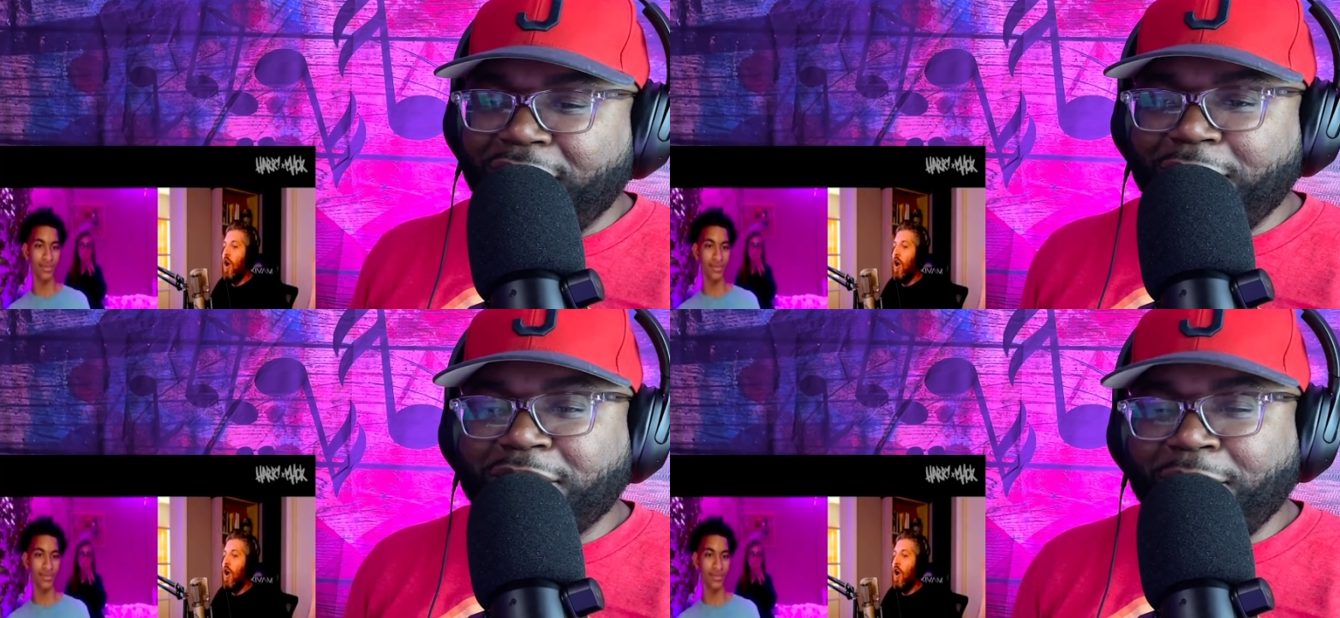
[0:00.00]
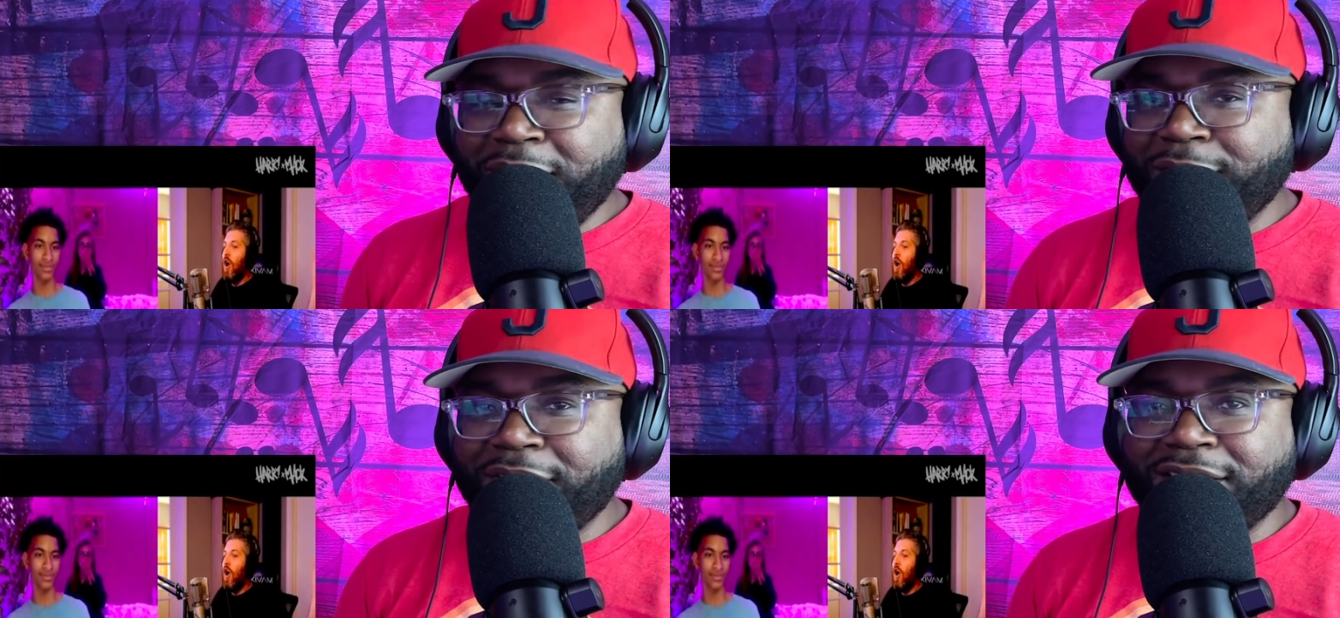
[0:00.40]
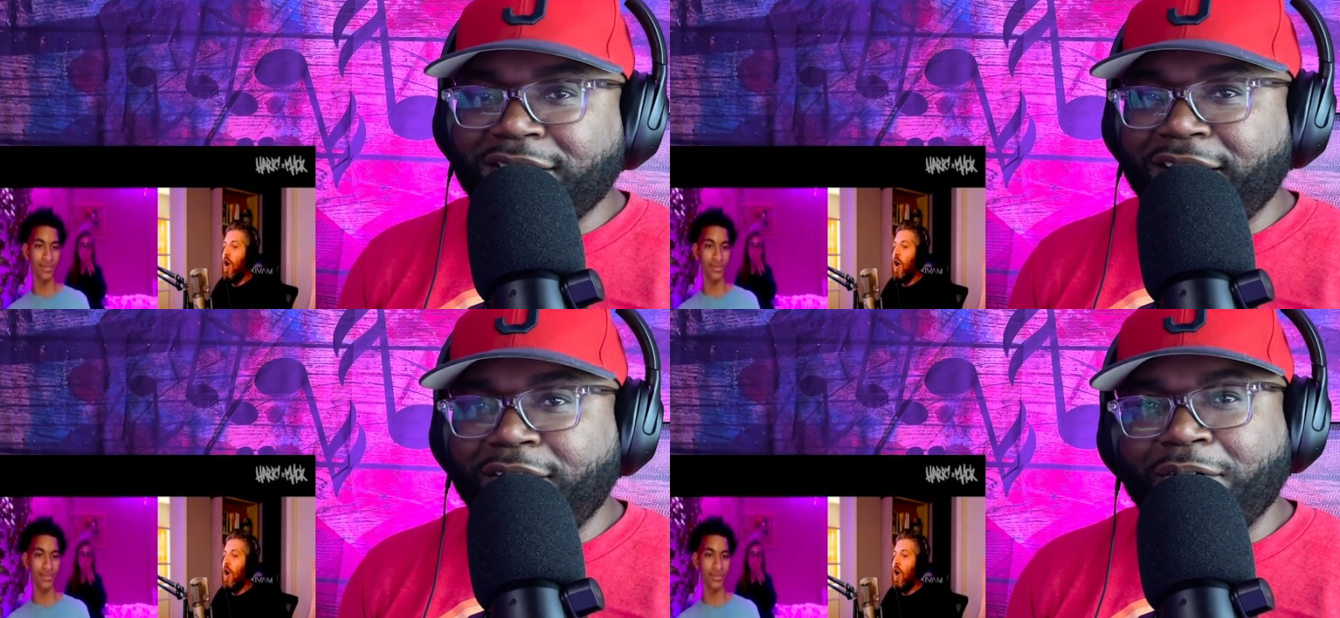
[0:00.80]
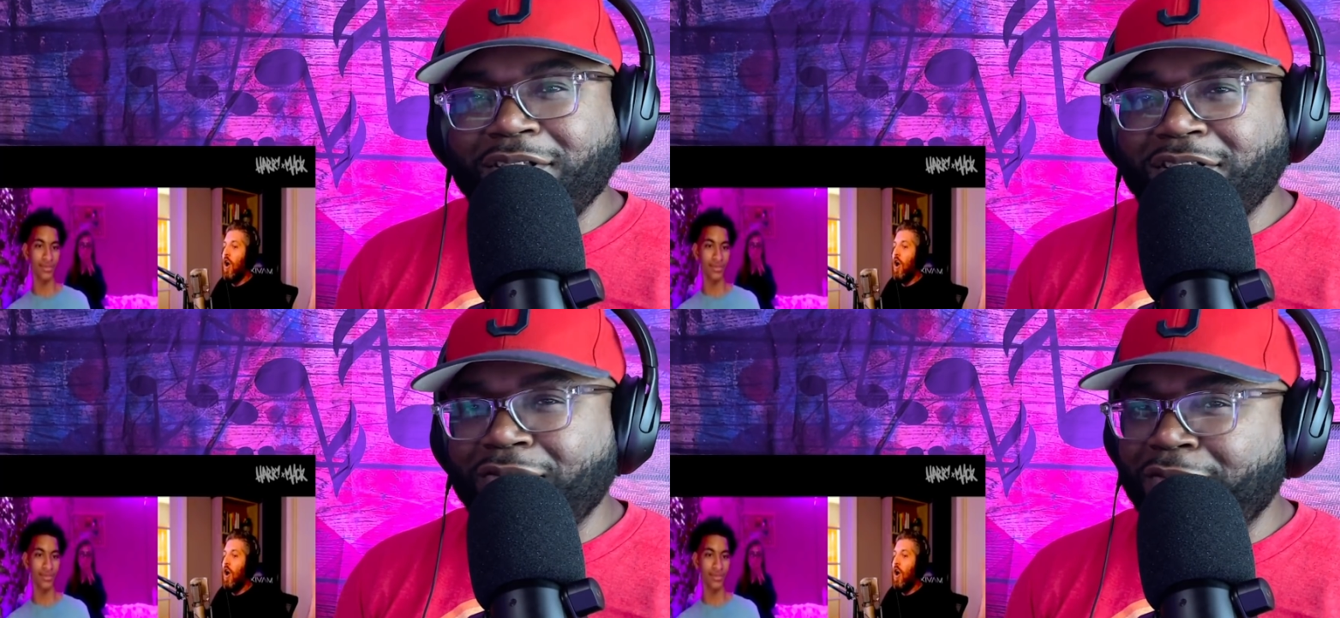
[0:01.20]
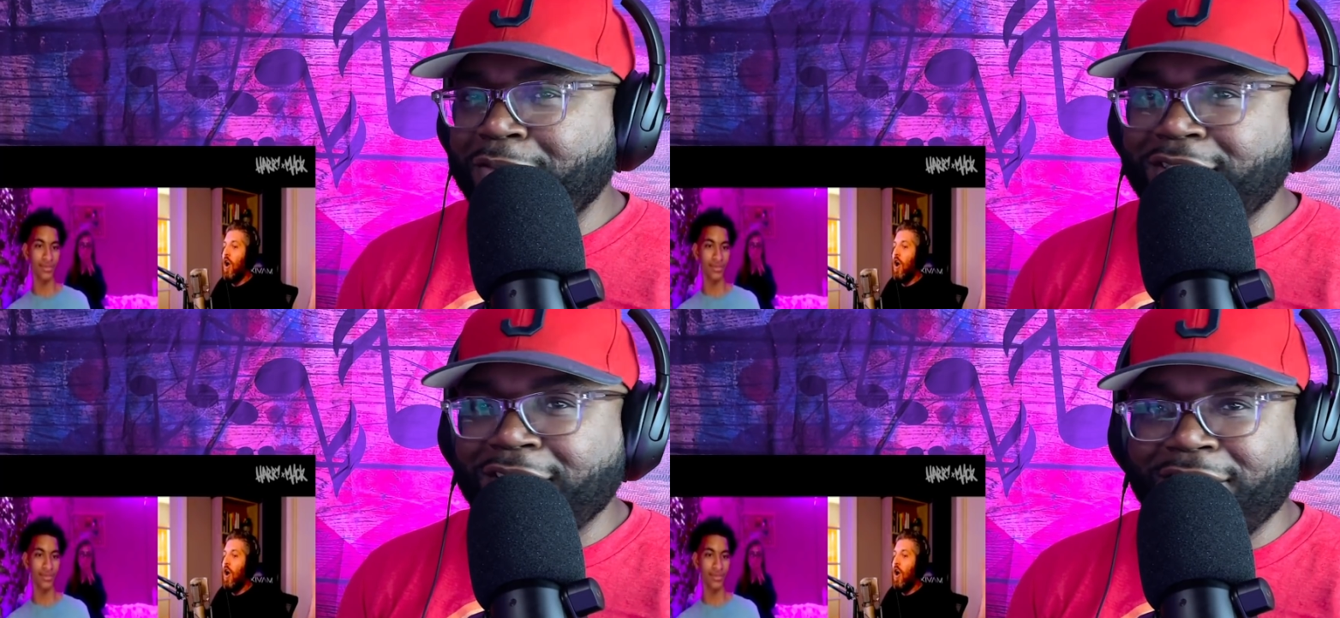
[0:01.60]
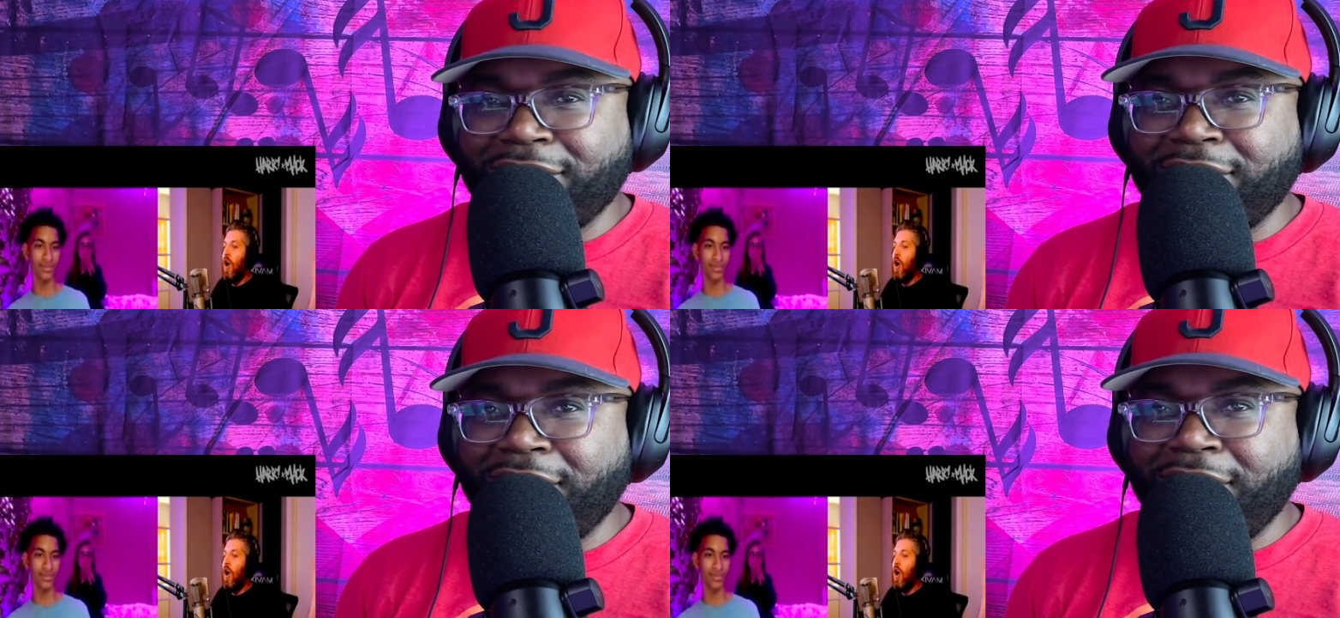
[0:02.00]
Speaker 1: You know, sometimes I say, oh, this is first gear,